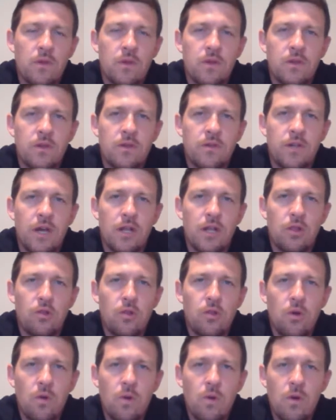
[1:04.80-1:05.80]
shall not
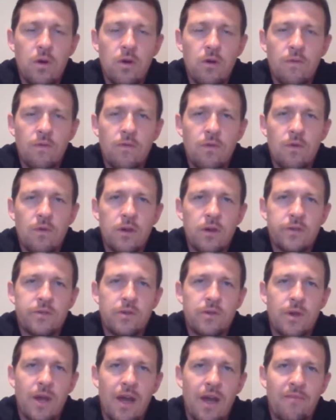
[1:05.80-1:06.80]
lord over us,
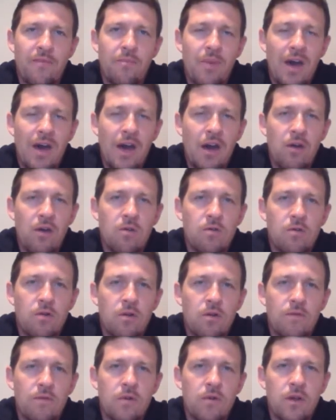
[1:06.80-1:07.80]
or have power
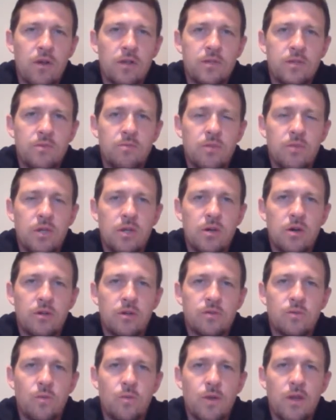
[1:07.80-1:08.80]
over us,
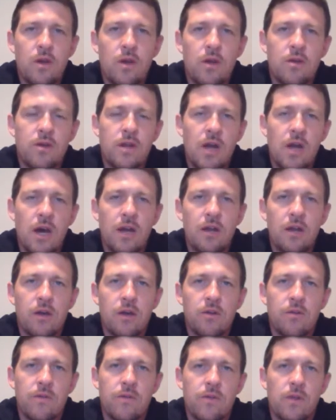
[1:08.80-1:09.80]
because we are not
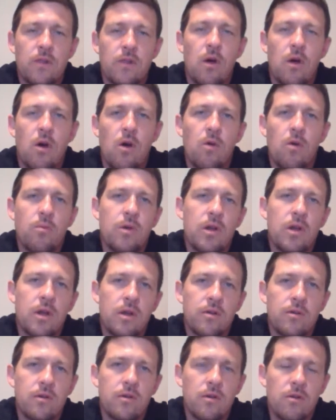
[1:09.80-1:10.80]
under the law but
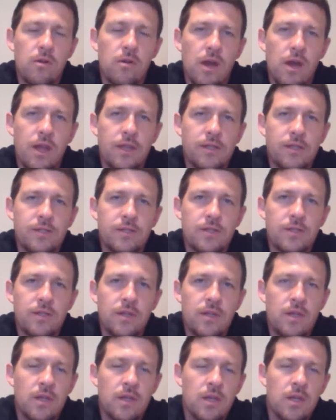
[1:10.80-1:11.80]
under grace.
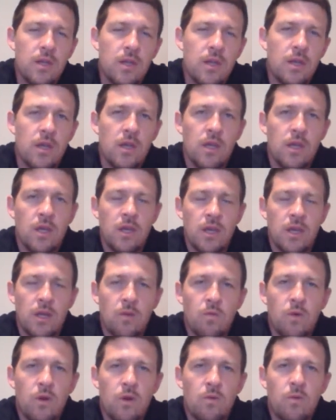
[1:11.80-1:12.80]

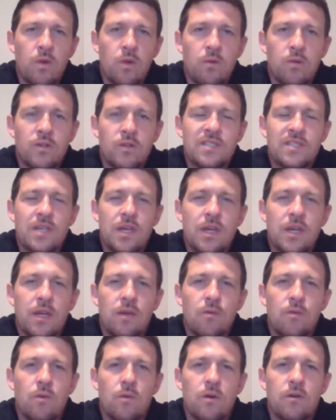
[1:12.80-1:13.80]
And what we were
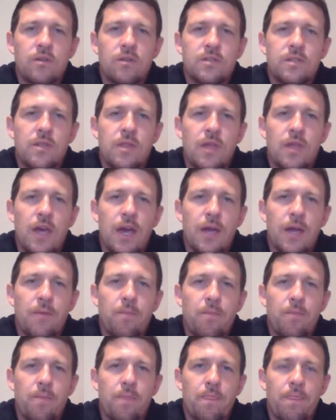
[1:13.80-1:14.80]
saying was that
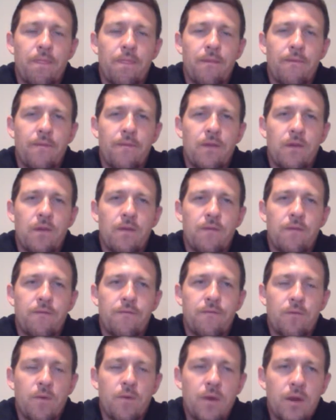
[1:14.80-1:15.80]

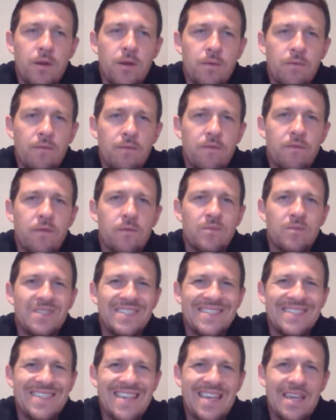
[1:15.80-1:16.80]
freedom from
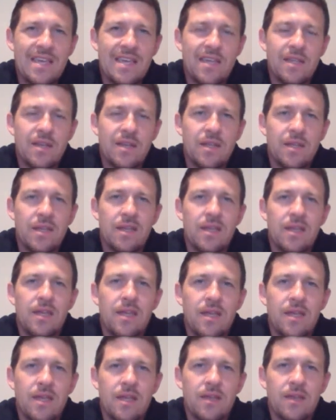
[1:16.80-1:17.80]
sin
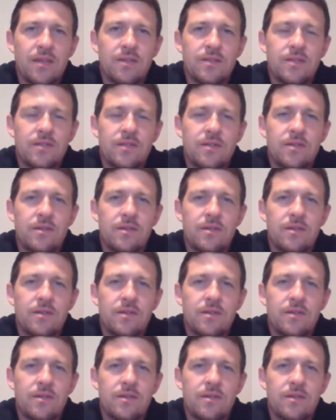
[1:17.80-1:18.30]
is